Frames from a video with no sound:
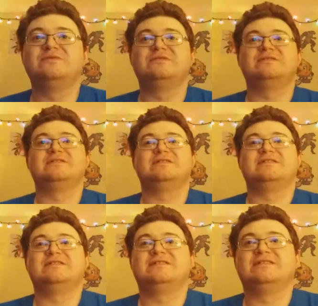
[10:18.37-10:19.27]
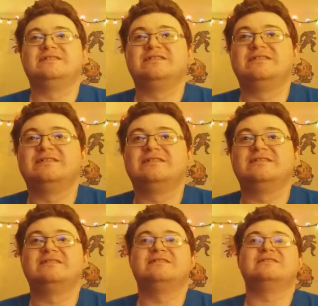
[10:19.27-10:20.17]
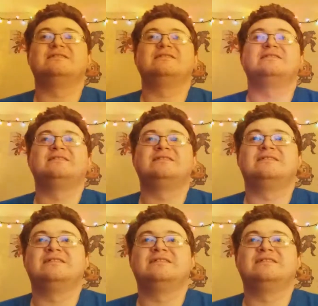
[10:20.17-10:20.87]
(silence)